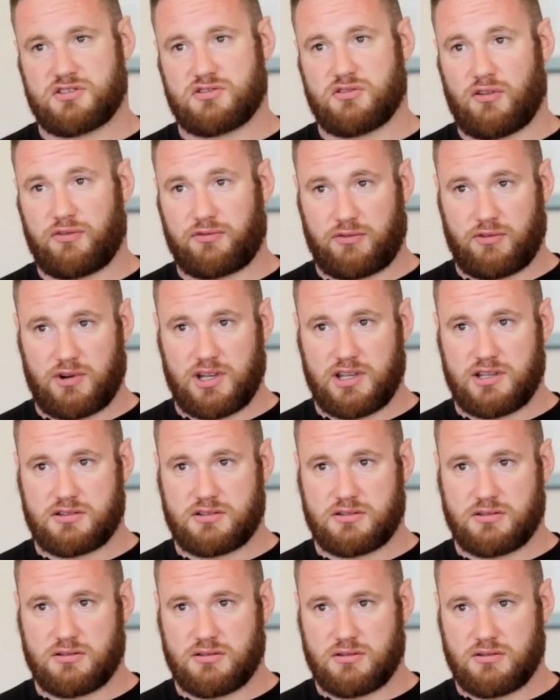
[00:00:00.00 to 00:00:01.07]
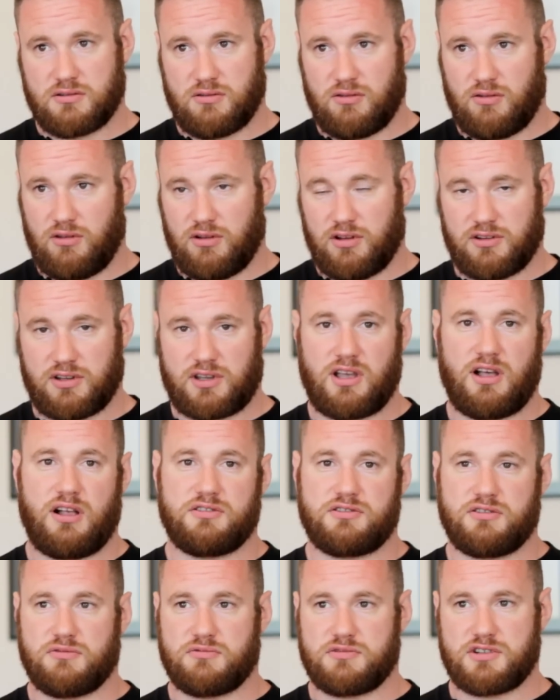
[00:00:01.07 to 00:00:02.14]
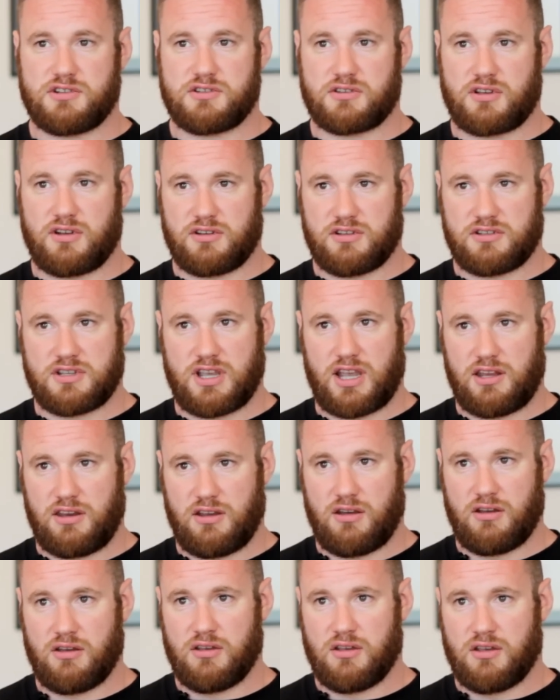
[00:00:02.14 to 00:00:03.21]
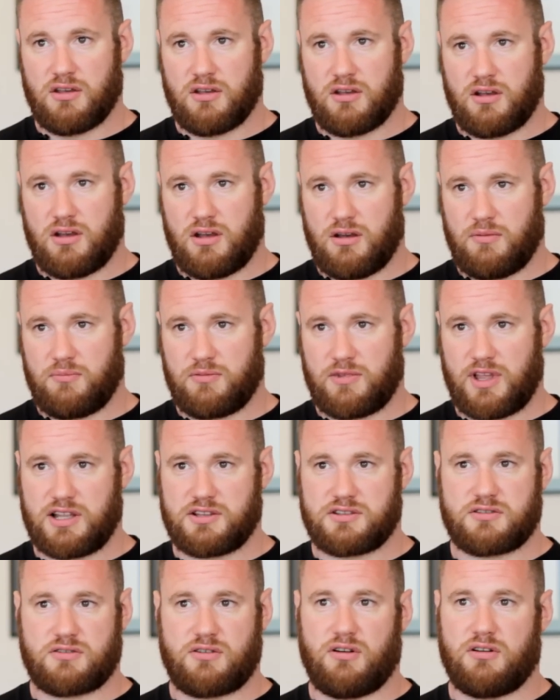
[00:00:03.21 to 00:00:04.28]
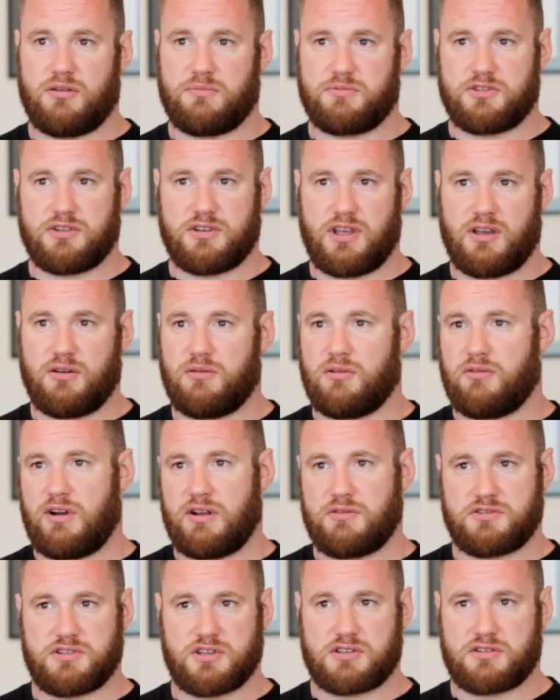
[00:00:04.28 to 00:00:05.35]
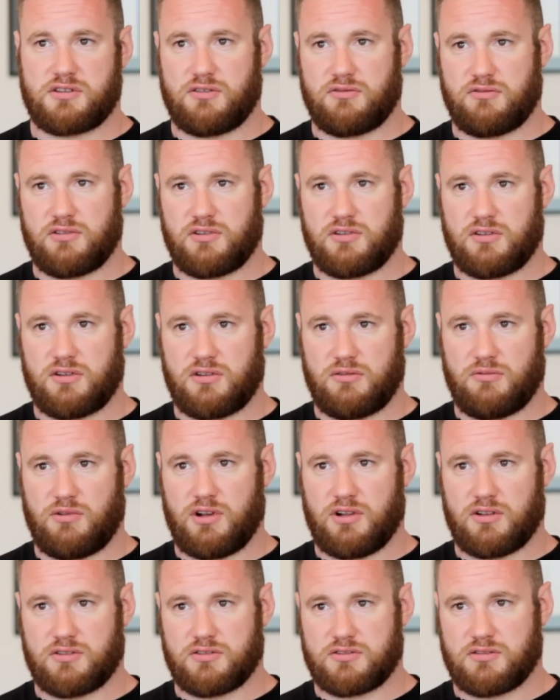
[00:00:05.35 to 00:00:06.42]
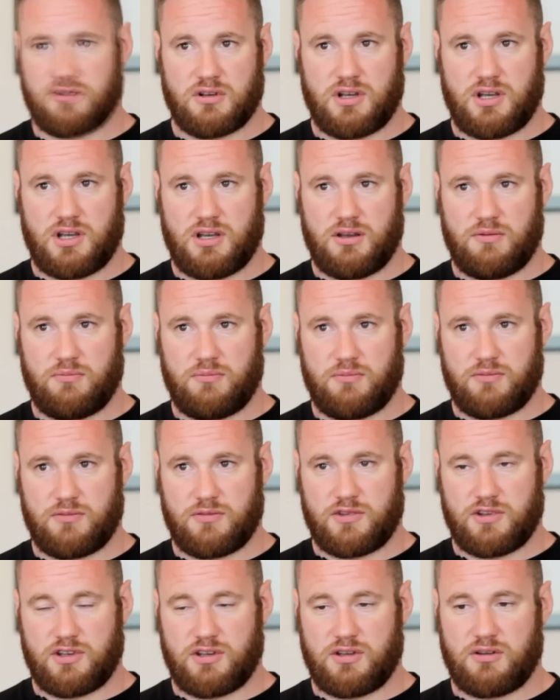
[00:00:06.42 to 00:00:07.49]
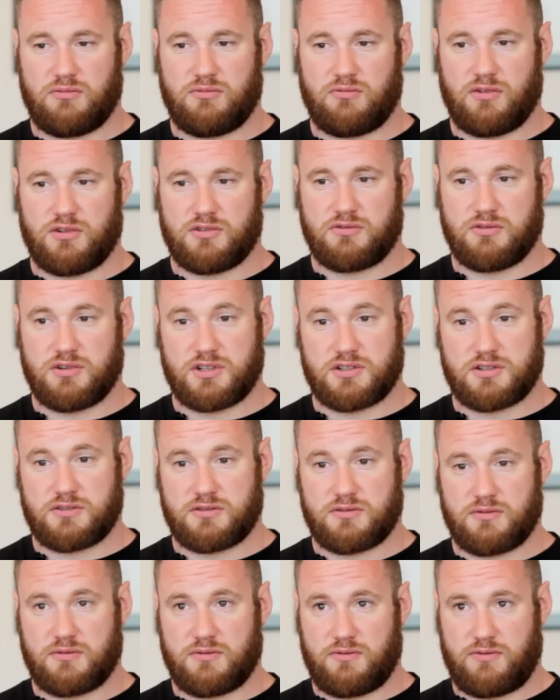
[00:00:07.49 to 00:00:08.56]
and soft release, all under Carl Jones's kind of tenure. That's gone up to now around 600 in the wild. The Rodrigues